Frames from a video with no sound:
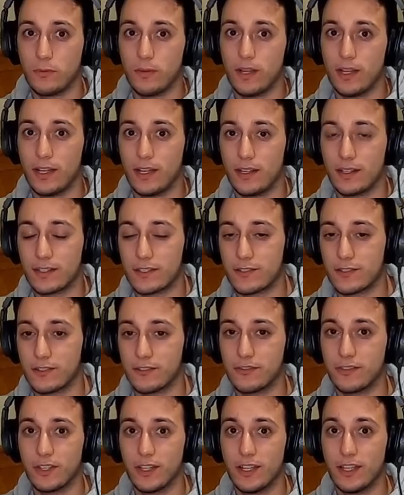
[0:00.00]
uh, sort
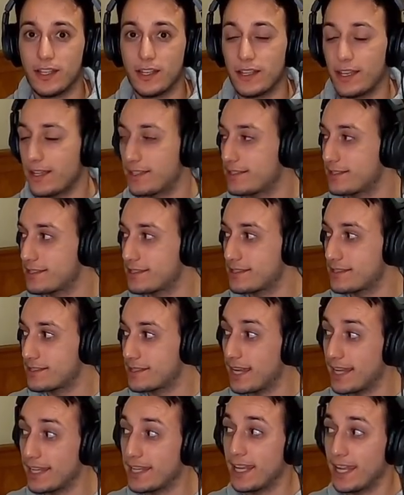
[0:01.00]
of
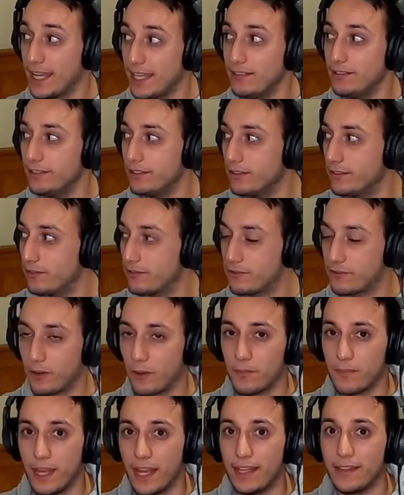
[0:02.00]
take heat
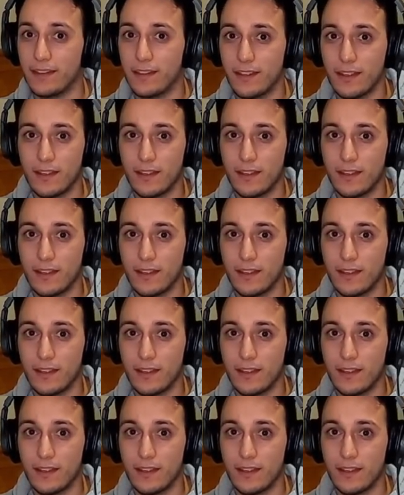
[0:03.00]
from that